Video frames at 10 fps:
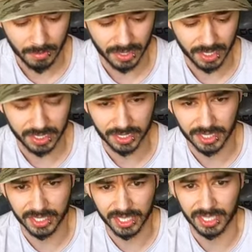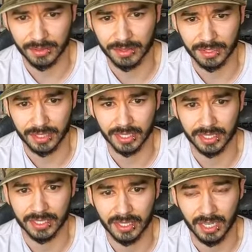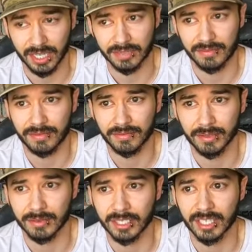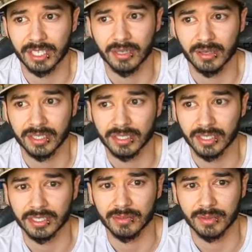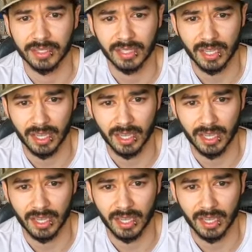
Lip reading: But then I started tying with from the get-go, I started with